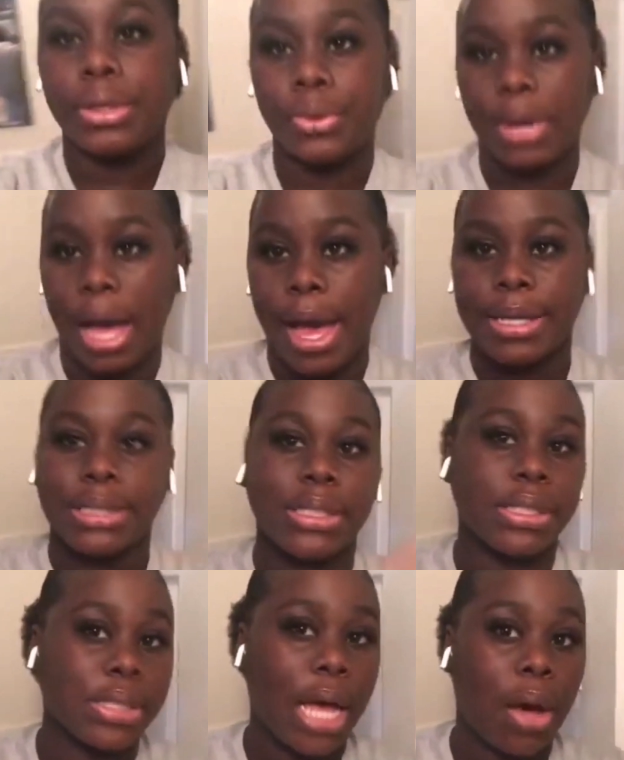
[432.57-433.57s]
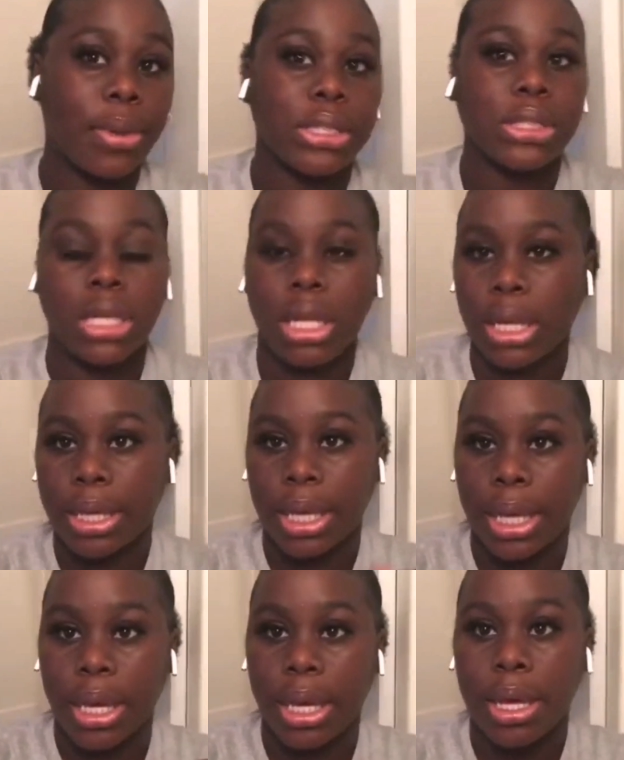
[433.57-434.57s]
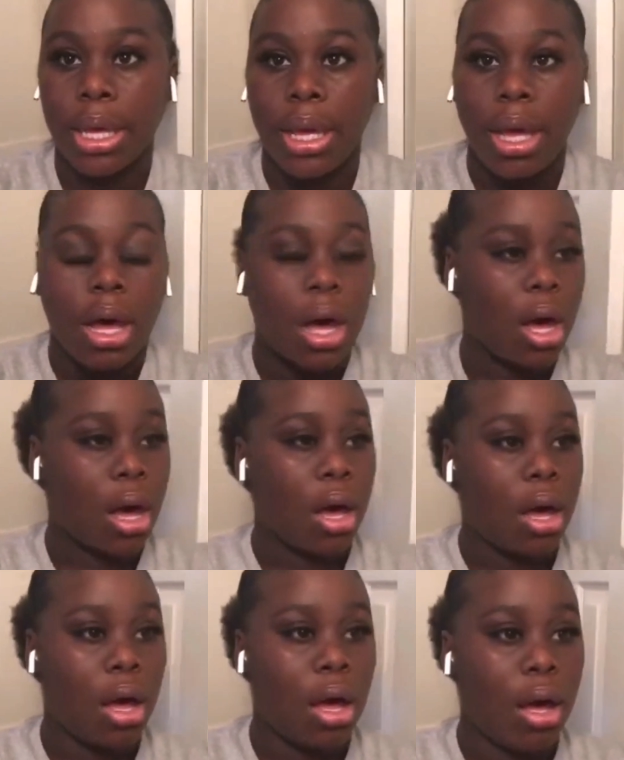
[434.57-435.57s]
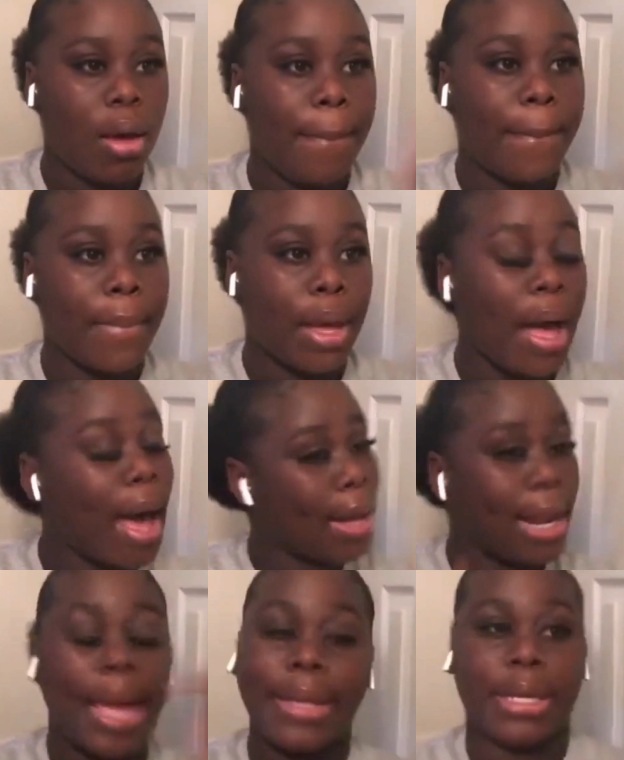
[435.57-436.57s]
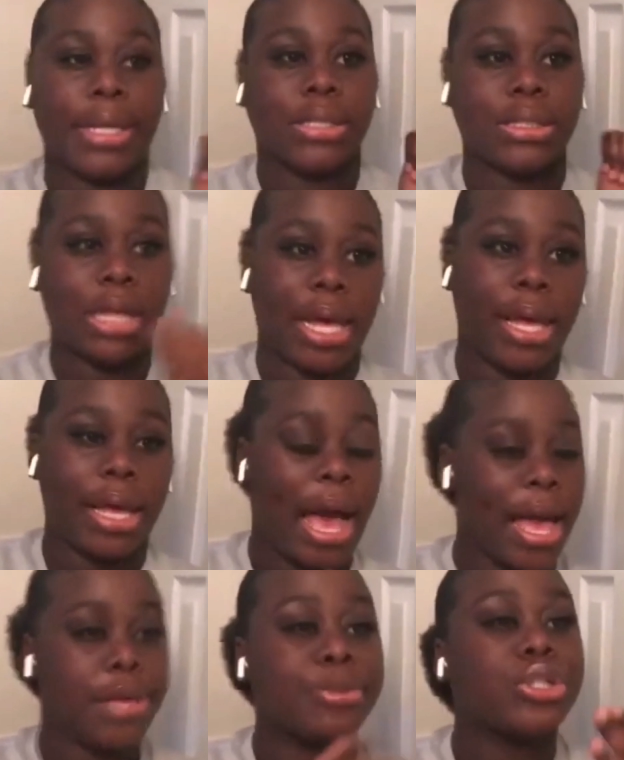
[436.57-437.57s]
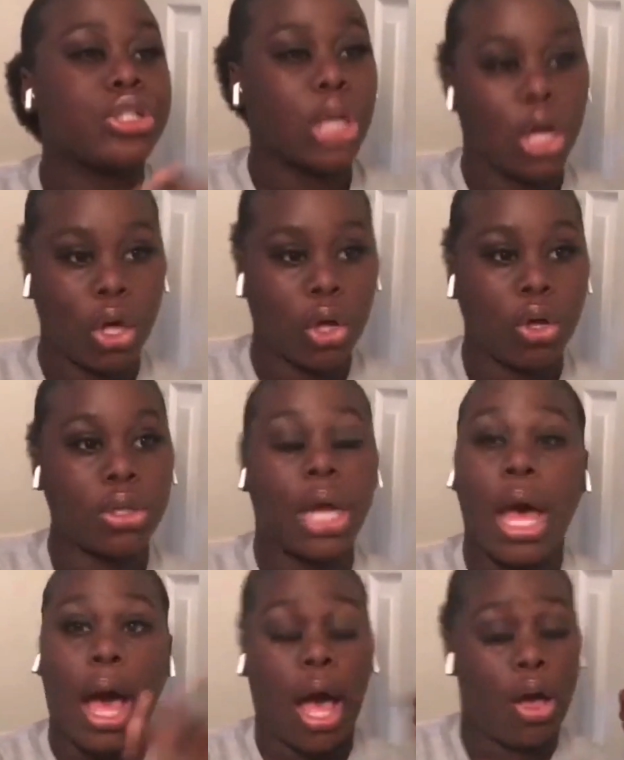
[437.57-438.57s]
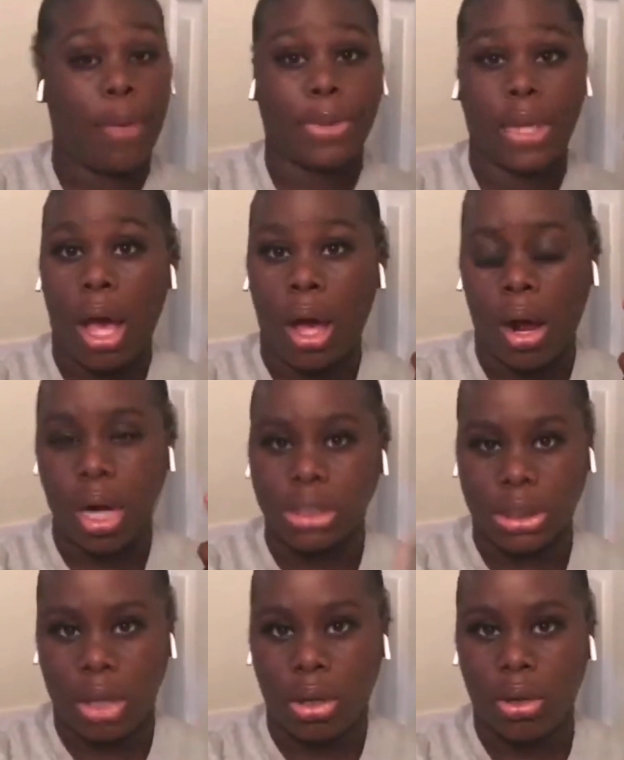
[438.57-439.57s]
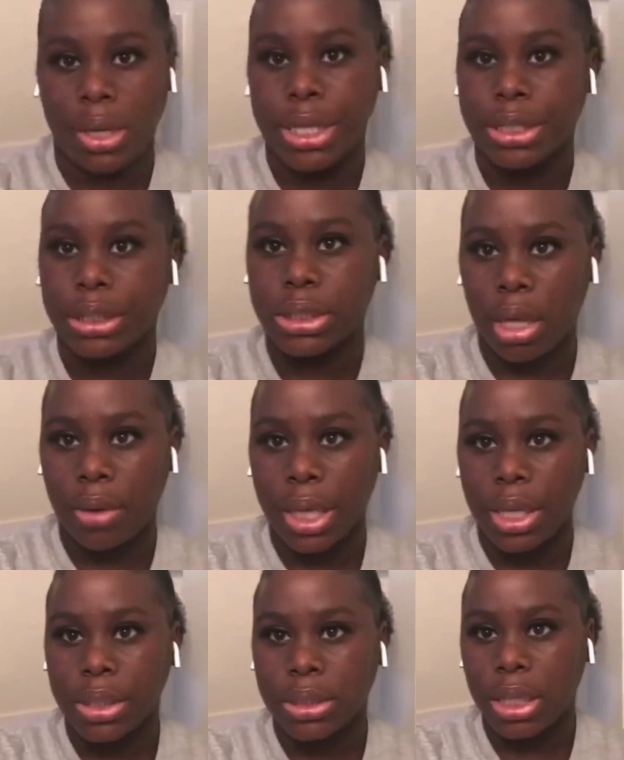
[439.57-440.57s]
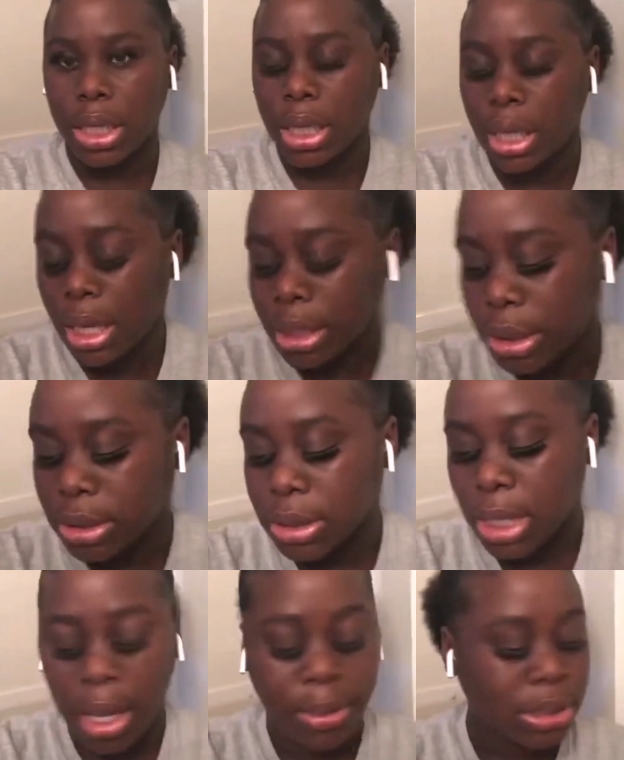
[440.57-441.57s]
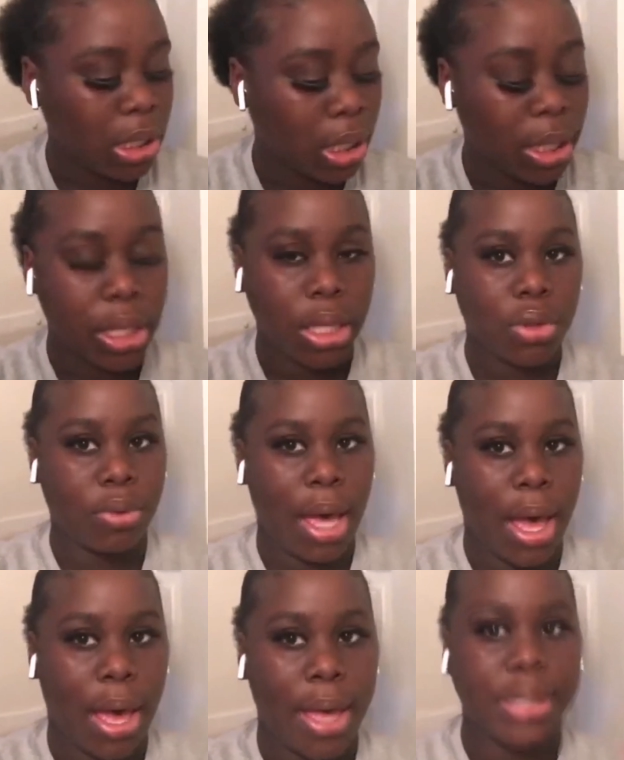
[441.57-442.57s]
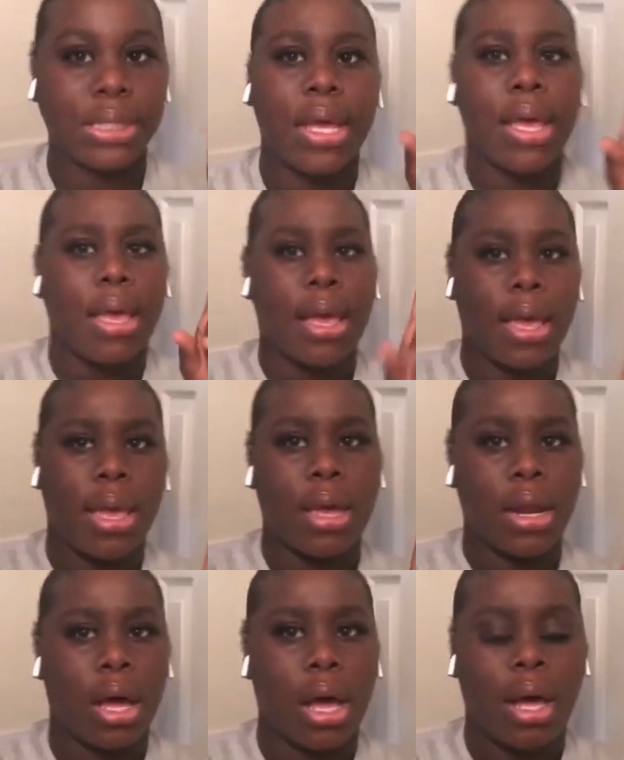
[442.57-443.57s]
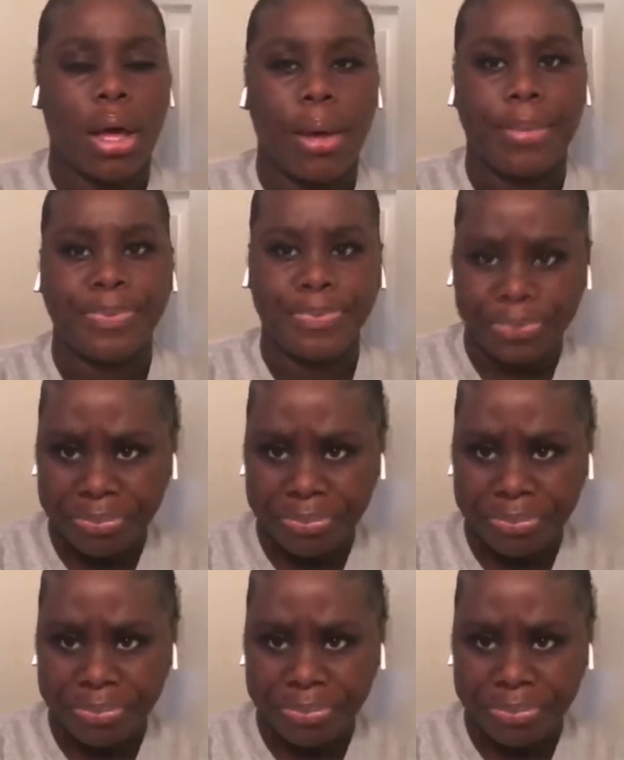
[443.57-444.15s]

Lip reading: you guys, this is how it's looking. I like this. Like, I am sold. I hope y'all are sold. It is so easy. This is how it's looking, you guys. And I'm